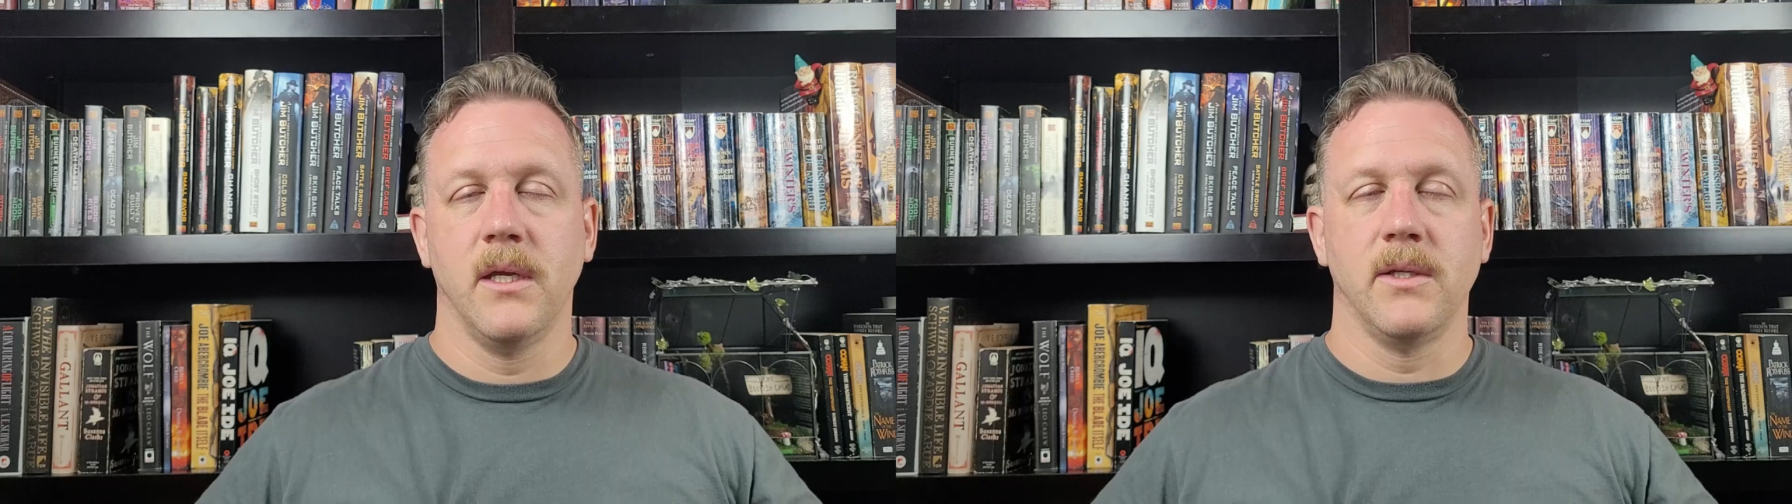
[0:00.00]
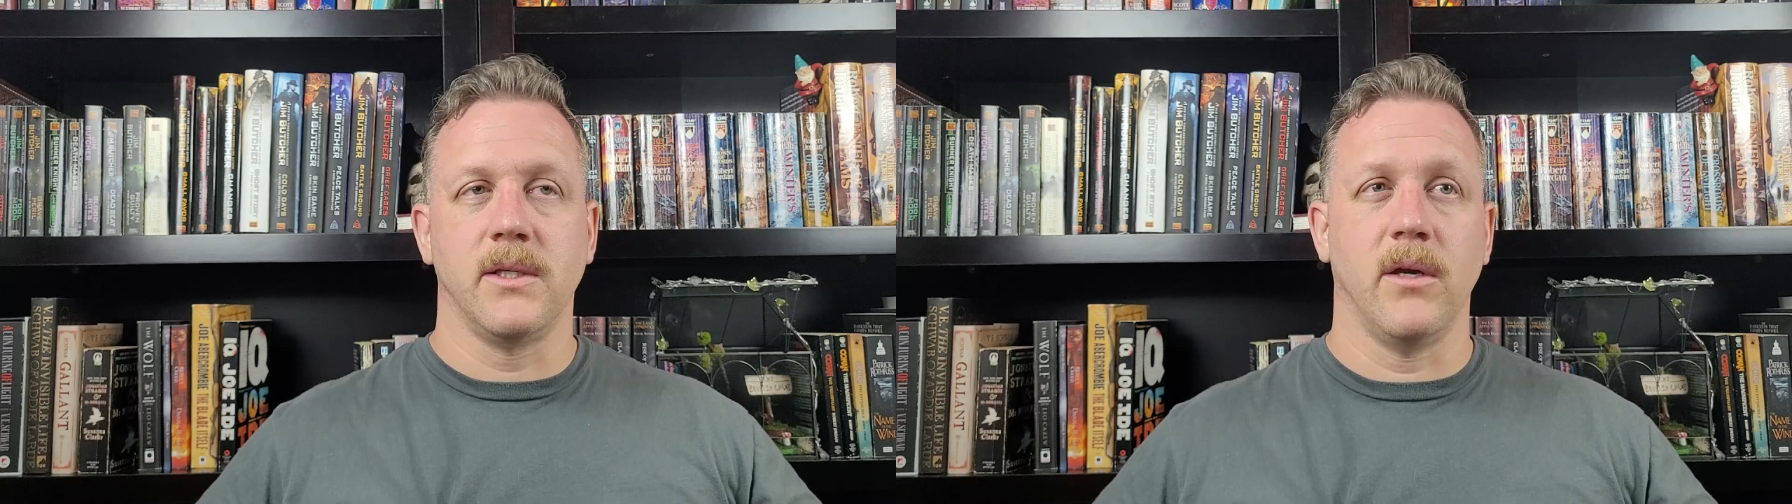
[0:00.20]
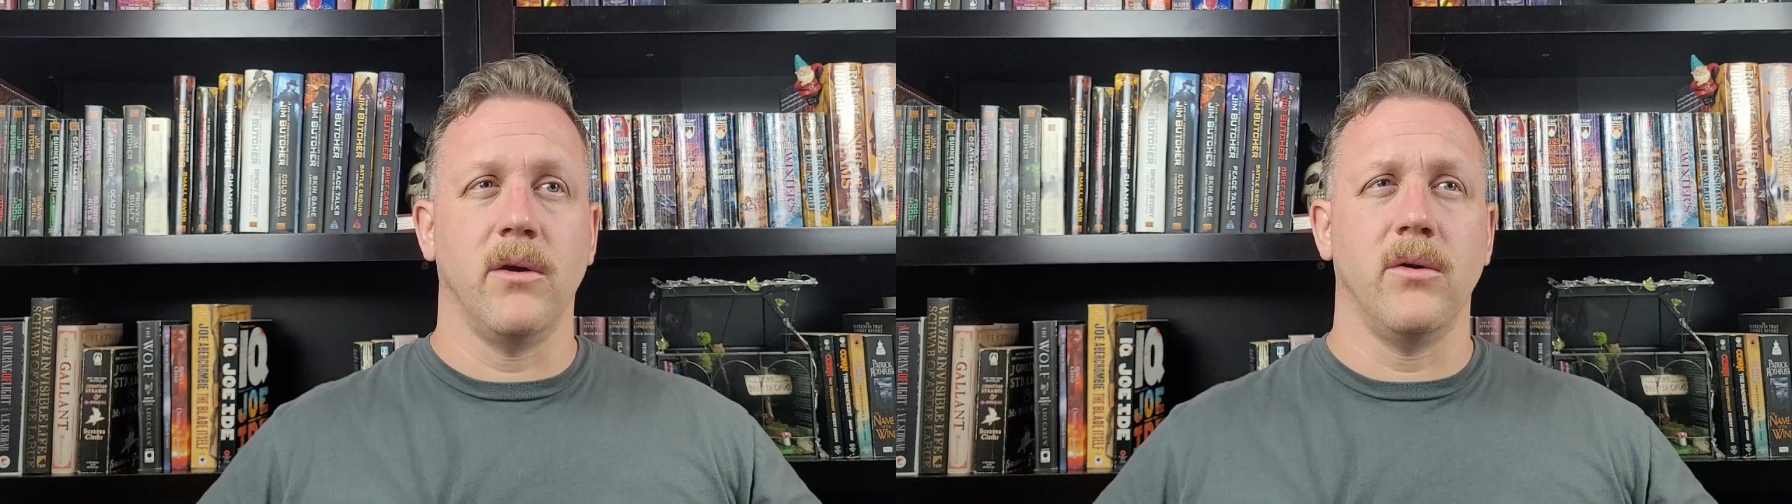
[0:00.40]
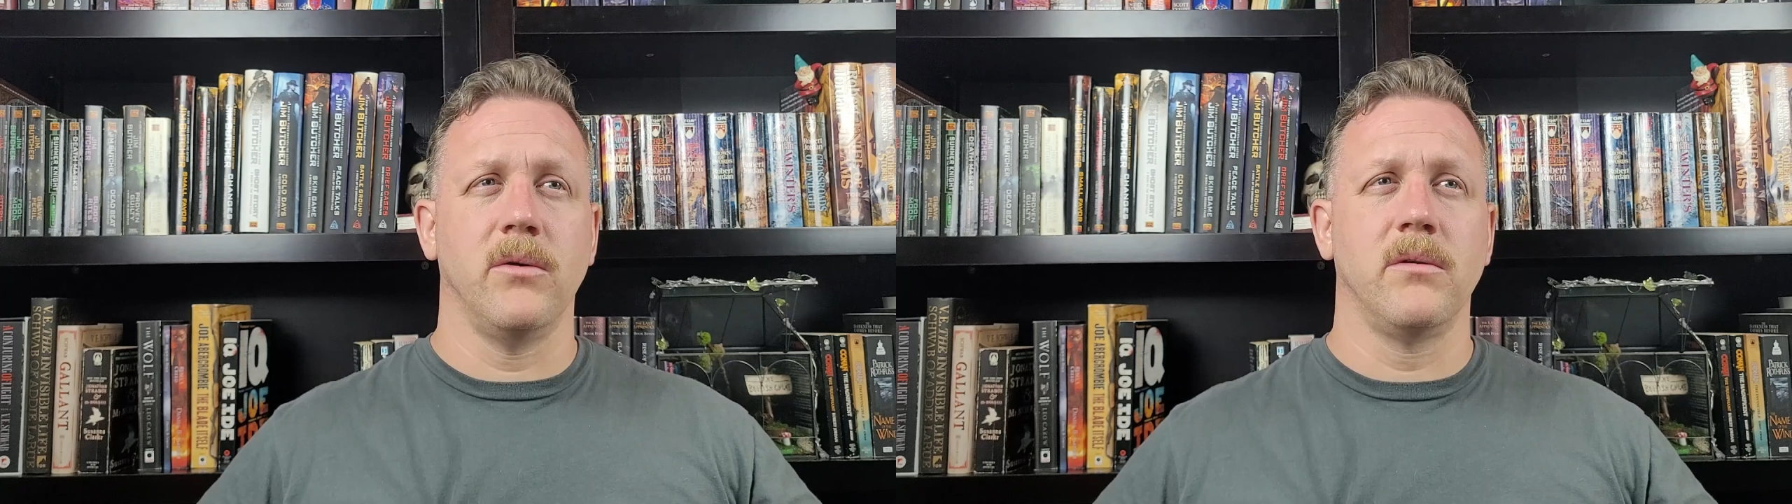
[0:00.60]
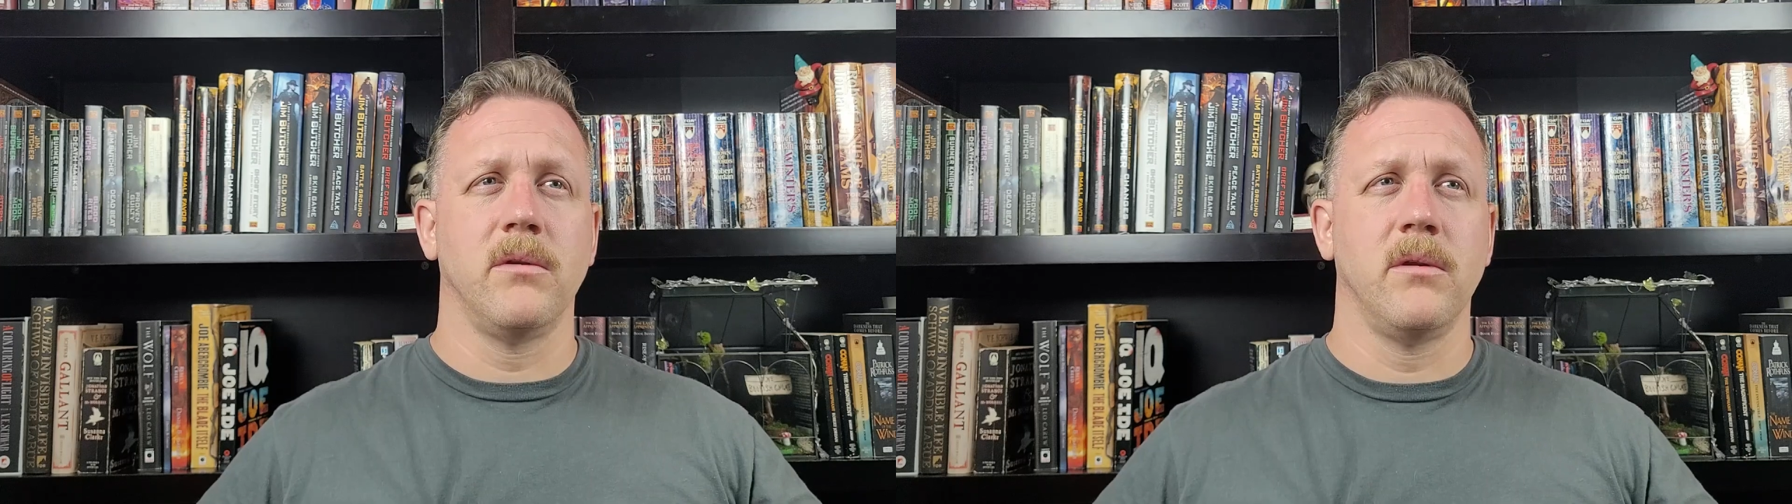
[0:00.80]

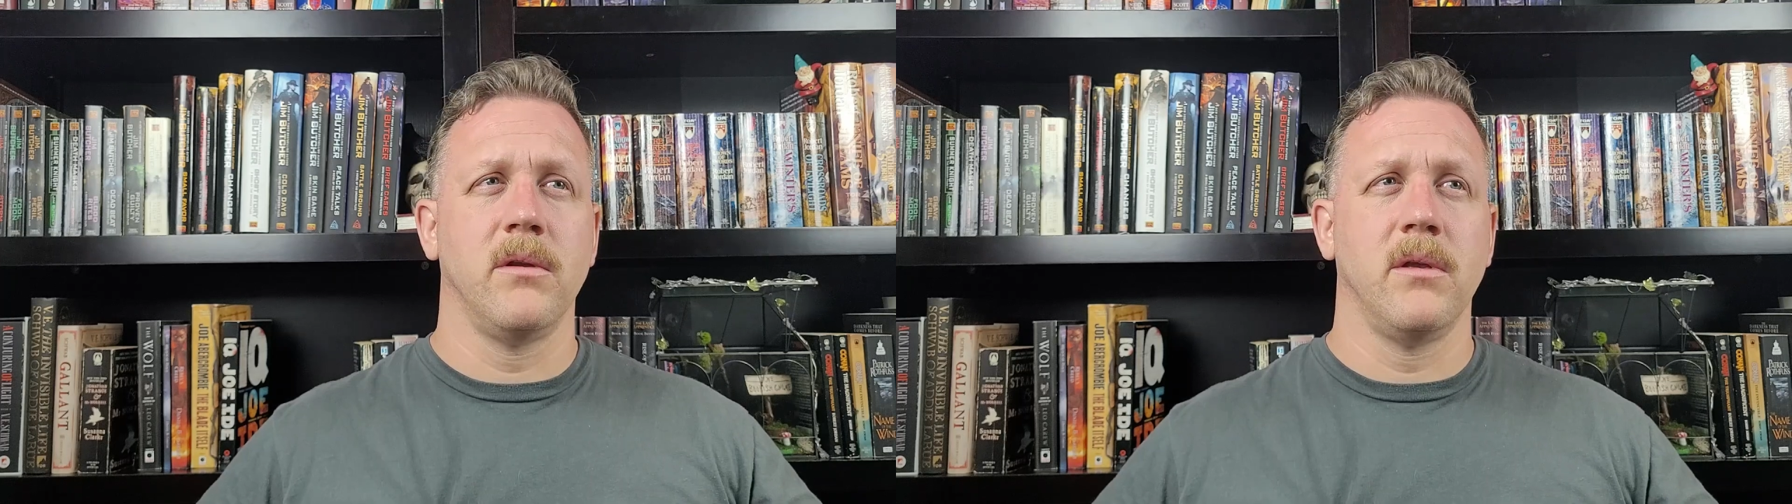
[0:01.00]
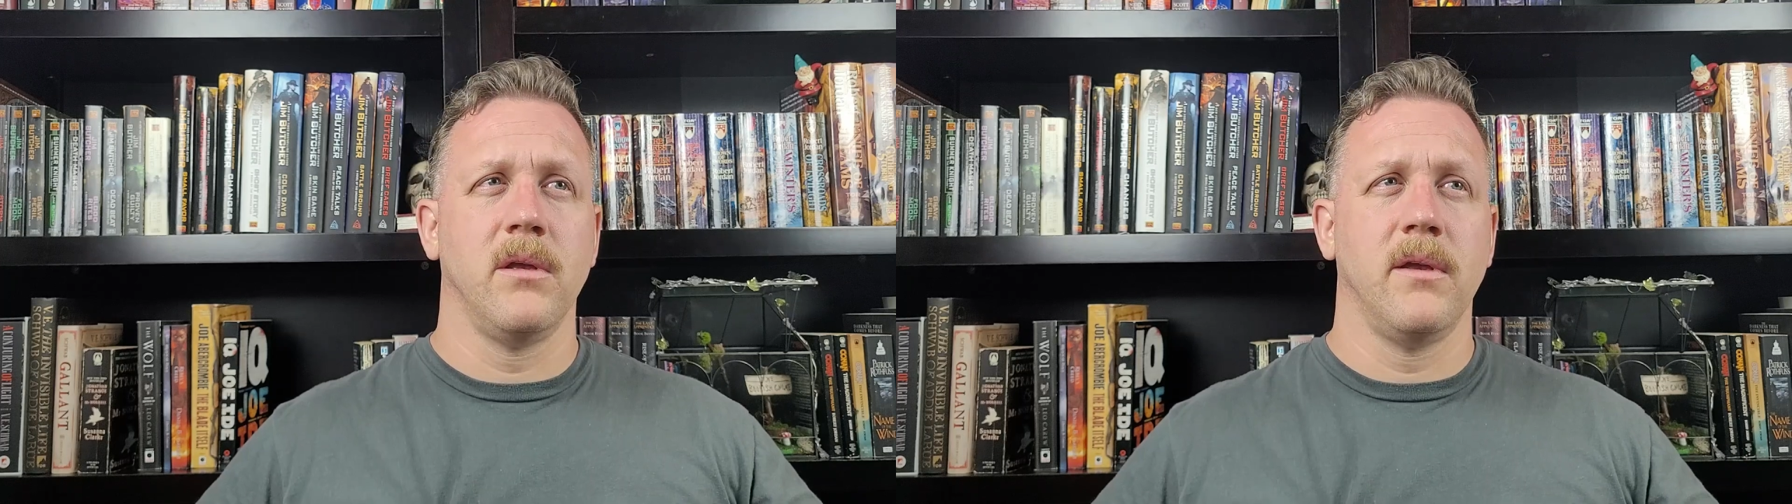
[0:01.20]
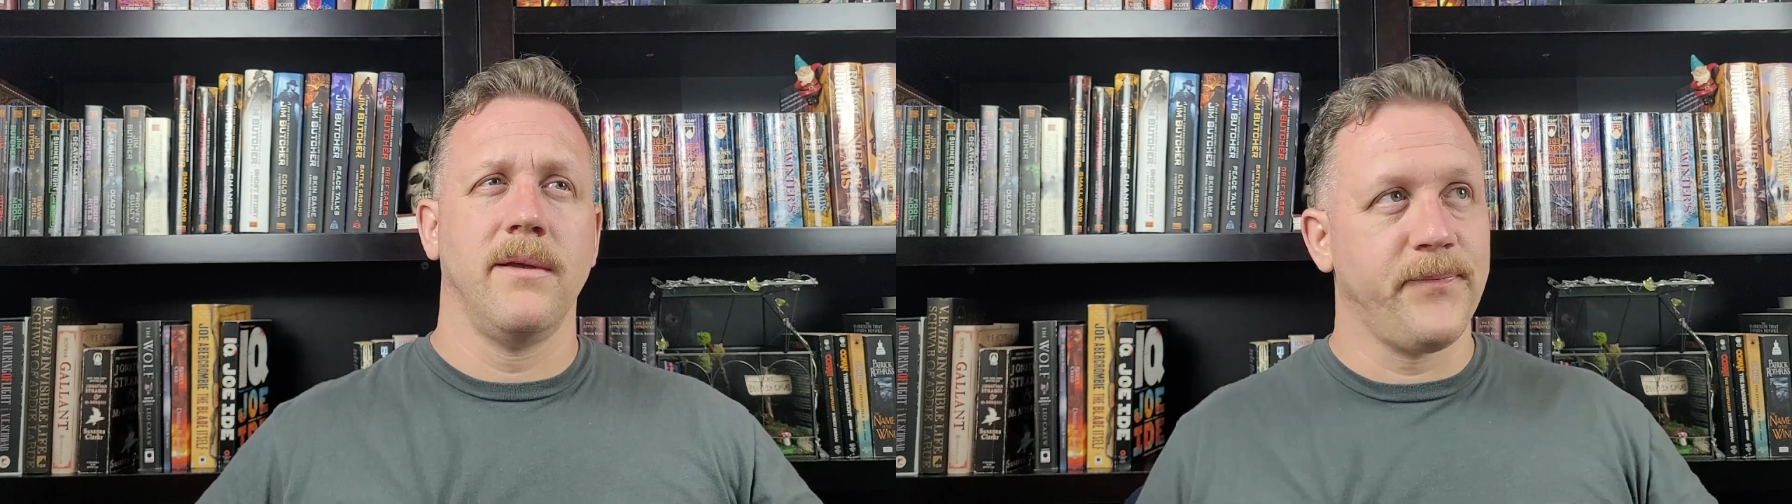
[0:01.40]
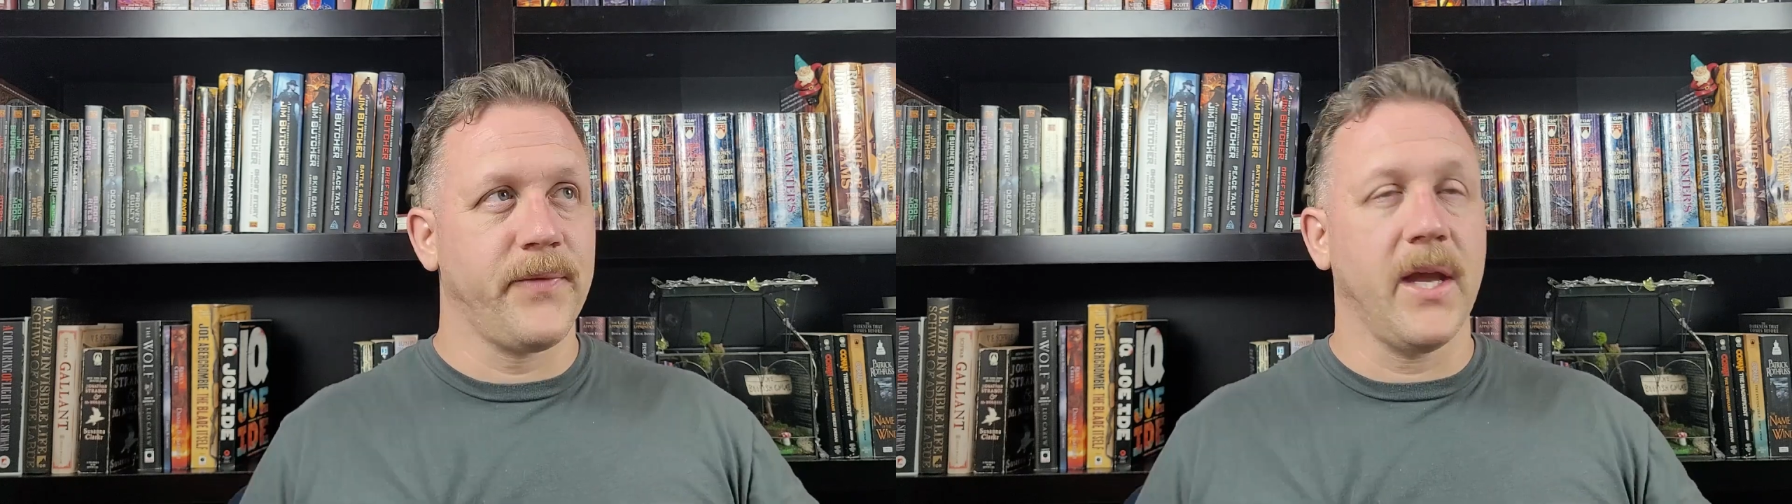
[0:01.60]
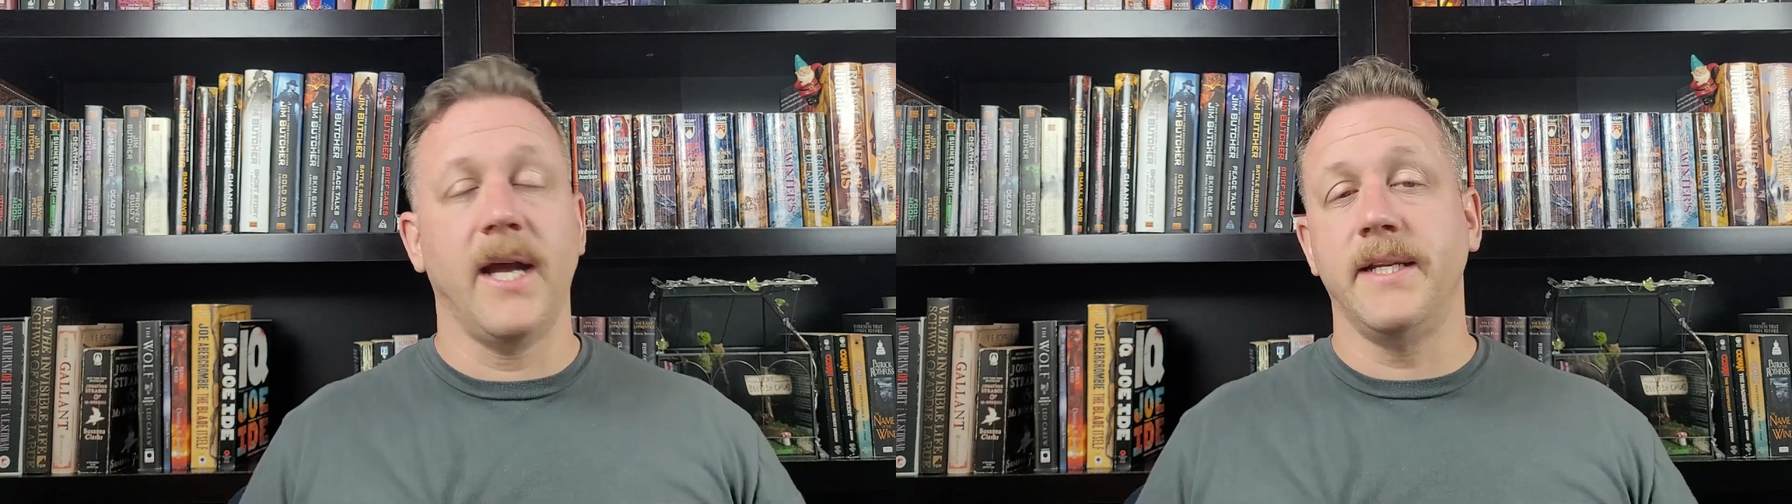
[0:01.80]
So I